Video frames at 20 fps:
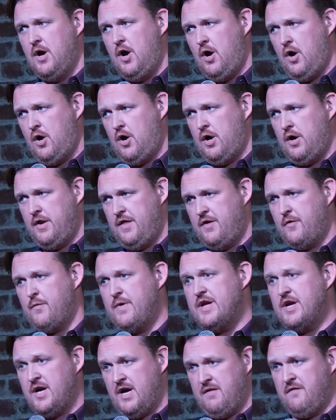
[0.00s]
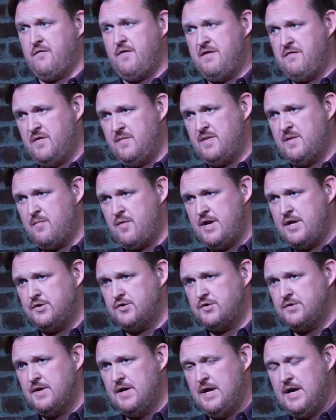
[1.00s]
on the recovery from the
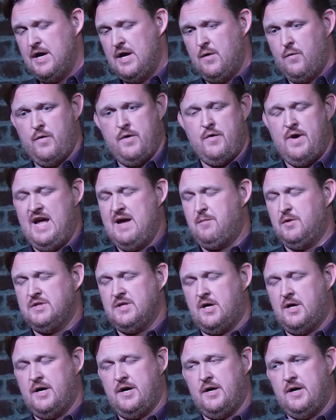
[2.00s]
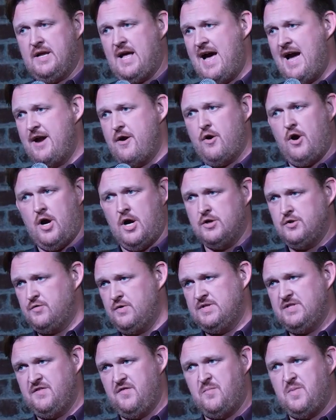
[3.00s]
breach. We were able to hire
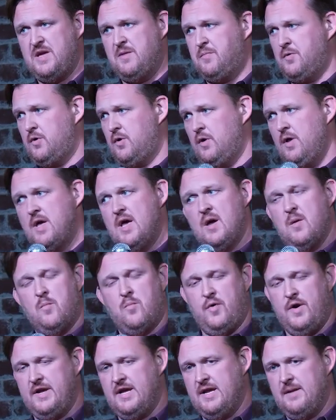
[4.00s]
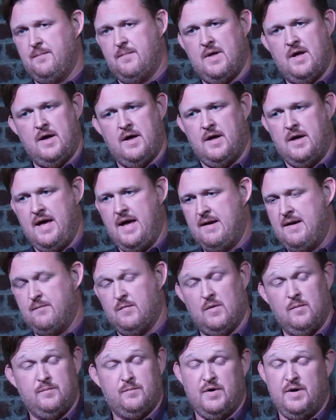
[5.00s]
hundreds of people, bring in
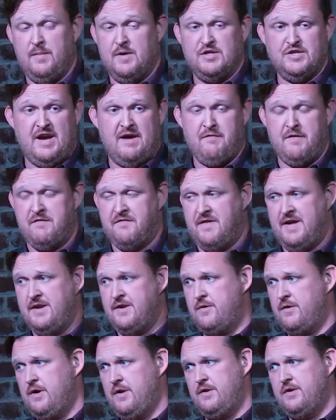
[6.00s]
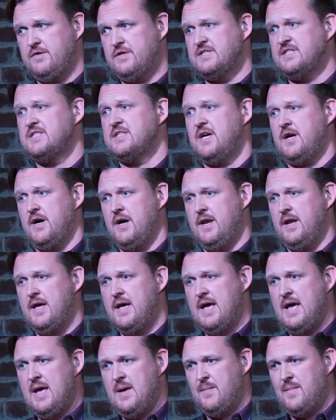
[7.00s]
pretty much every vendor under the sun.
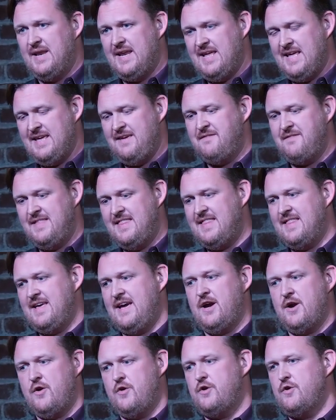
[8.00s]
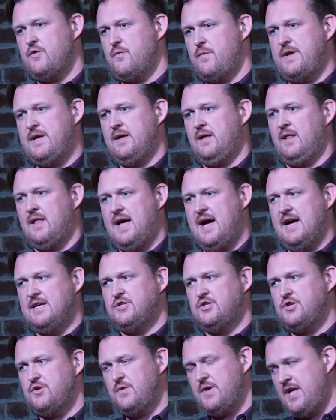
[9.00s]
But even there, you
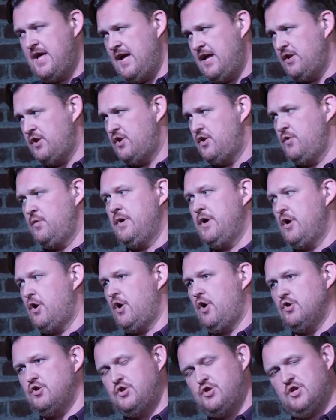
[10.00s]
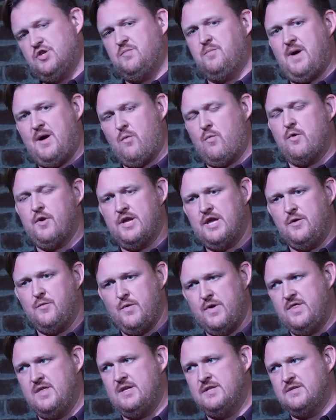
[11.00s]
realize you can't do it all just by working
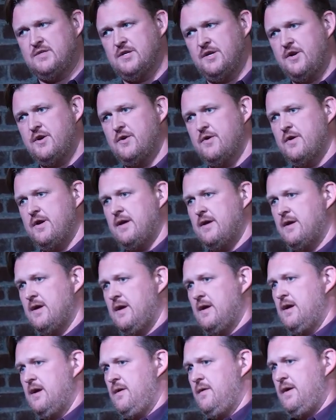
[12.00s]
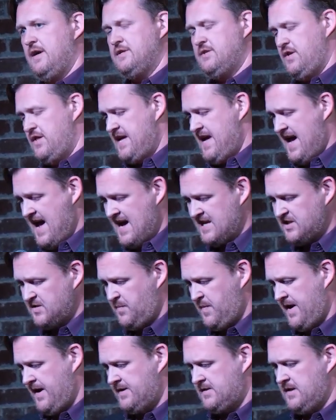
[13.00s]
within security. Right? So the
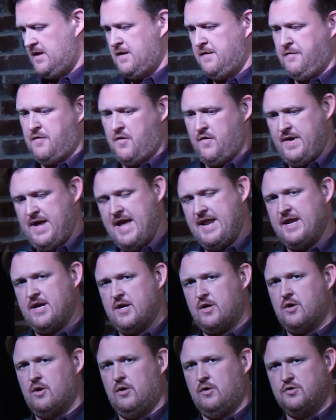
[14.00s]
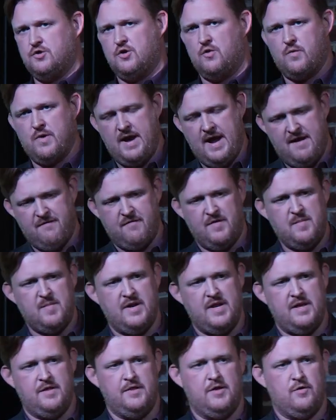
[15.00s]
aspect of creating a culture where
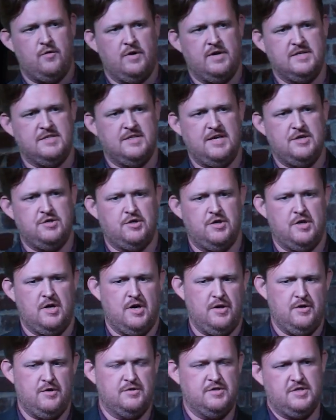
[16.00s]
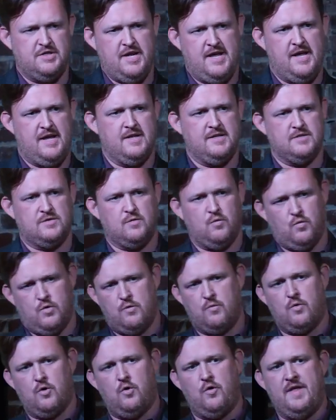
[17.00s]
everybody in the organization understands
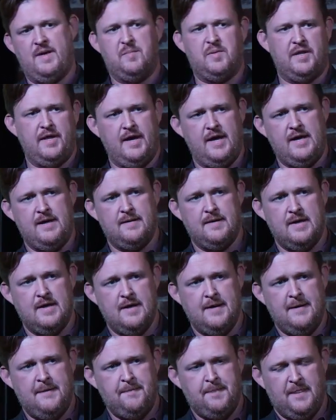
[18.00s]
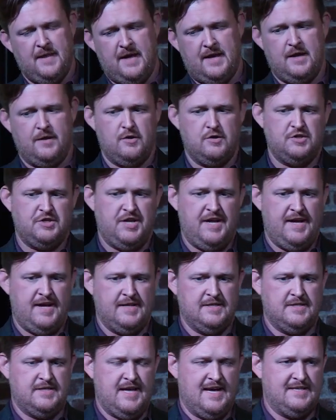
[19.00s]
what role they play and
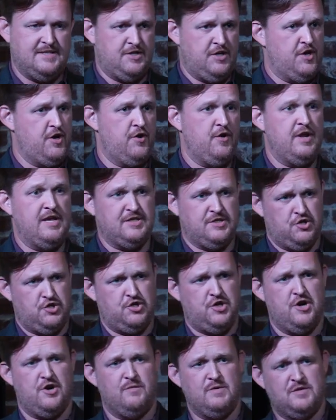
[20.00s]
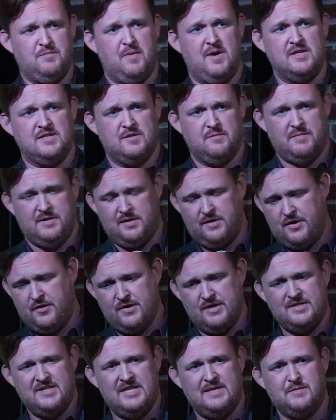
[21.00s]
understands that security is a shared responsibility
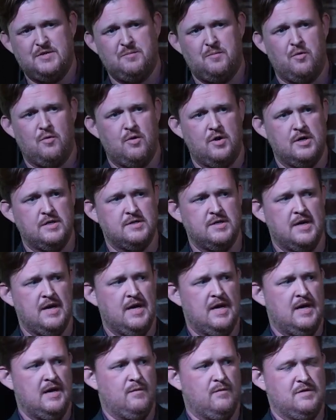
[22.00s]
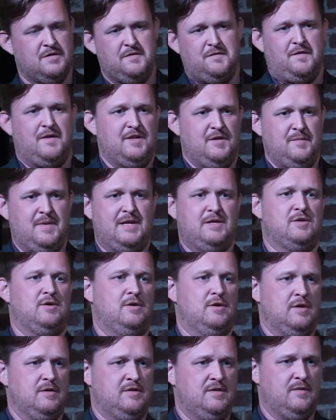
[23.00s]
or a team sport was
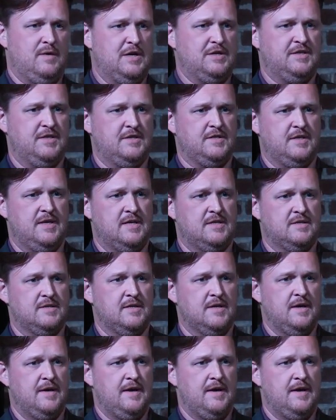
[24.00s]
fundamental to our success.